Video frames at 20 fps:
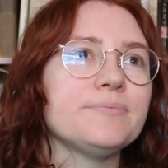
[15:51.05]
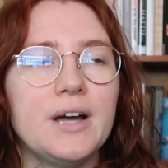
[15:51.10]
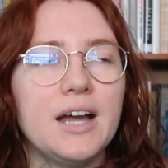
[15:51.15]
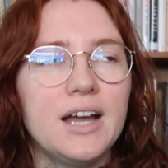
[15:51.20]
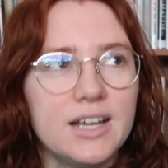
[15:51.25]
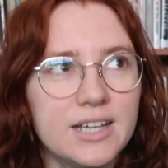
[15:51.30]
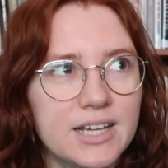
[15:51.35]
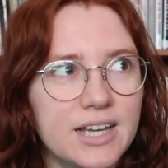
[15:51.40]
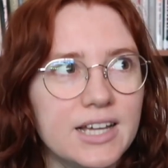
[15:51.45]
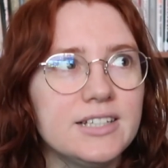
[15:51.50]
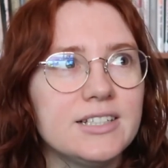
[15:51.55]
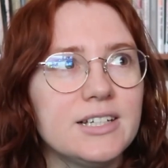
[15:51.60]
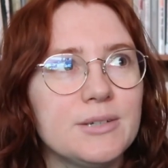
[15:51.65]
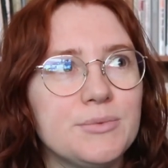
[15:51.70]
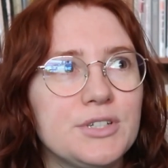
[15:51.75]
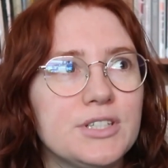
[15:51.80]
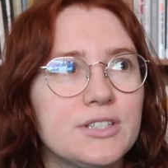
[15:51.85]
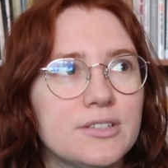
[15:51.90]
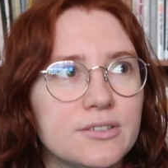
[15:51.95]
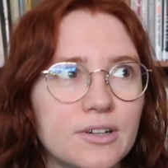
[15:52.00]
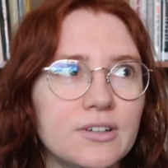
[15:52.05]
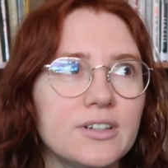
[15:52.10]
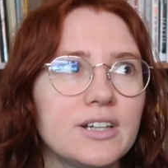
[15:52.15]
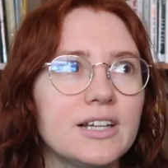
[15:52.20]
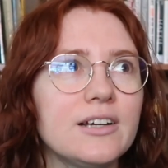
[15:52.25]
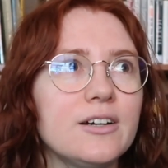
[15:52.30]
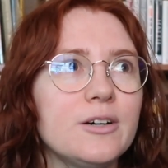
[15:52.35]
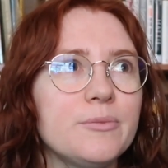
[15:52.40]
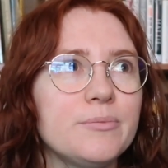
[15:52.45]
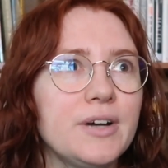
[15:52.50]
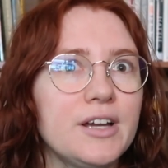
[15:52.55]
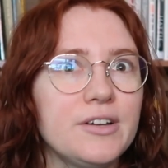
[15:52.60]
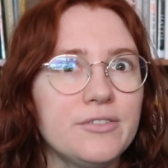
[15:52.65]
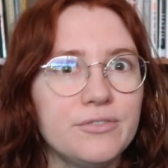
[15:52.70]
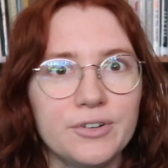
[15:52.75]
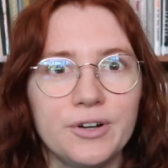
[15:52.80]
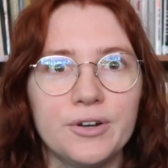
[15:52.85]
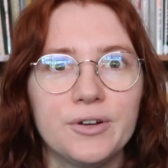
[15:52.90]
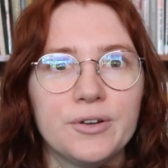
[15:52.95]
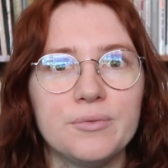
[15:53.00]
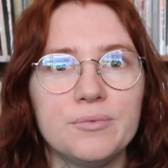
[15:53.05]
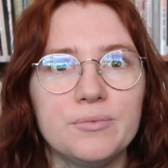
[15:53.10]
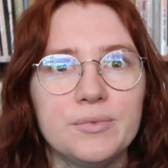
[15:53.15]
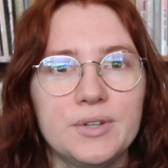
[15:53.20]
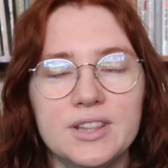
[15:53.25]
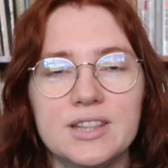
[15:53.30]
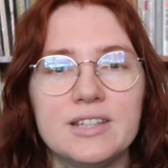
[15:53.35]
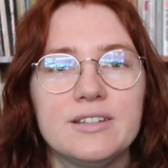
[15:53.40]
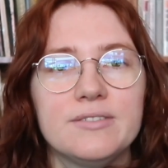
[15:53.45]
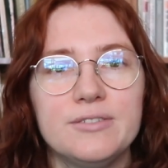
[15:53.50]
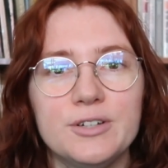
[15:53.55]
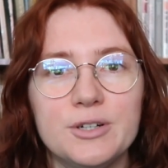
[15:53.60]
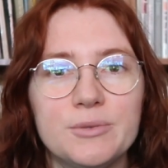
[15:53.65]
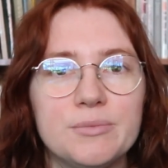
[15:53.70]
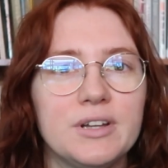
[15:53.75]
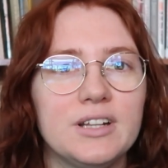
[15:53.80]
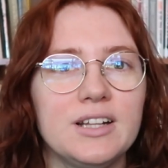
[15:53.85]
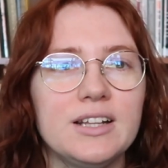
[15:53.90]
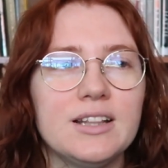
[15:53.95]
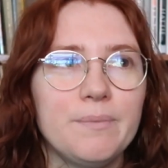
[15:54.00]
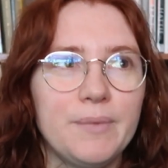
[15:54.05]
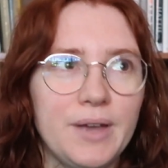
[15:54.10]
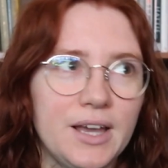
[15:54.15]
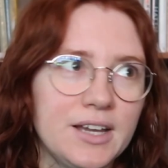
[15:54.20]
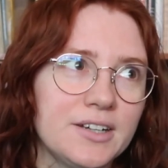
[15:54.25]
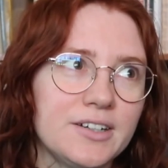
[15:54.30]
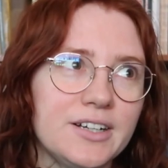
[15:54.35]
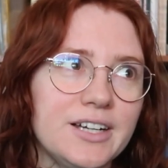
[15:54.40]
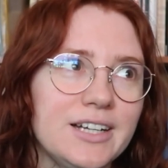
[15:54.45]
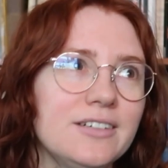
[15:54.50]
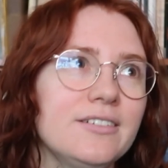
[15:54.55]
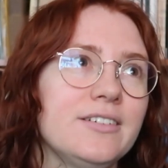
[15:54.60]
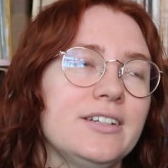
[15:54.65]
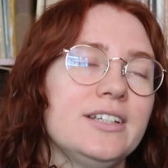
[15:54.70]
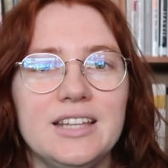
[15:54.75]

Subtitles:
But I end up just scrolling on my phone with the film on in the background,